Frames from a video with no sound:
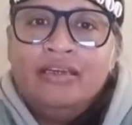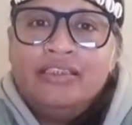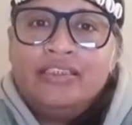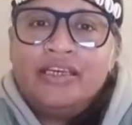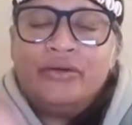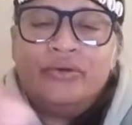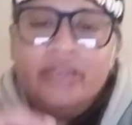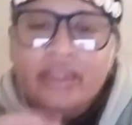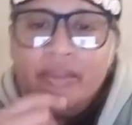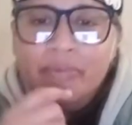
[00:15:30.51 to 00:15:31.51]
So
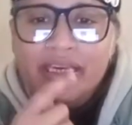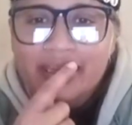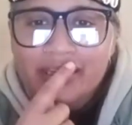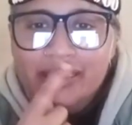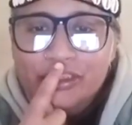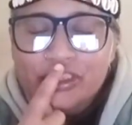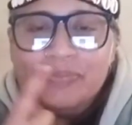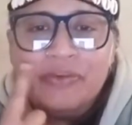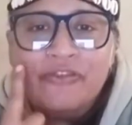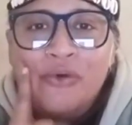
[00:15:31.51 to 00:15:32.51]
in the beginning,
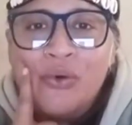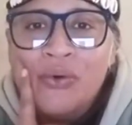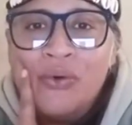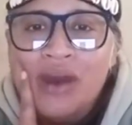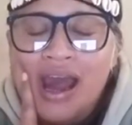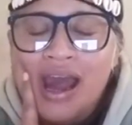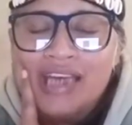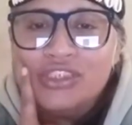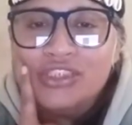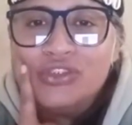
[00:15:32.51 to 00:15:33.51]
just before I
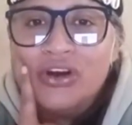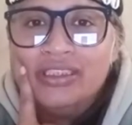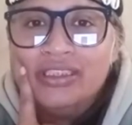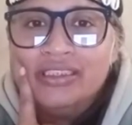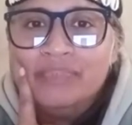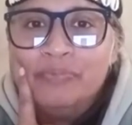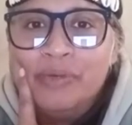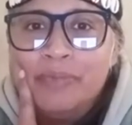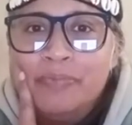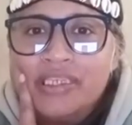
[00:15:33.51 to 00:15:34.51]
started,
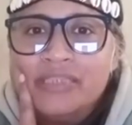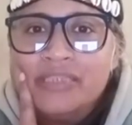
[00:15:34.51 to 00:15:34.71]
Pippa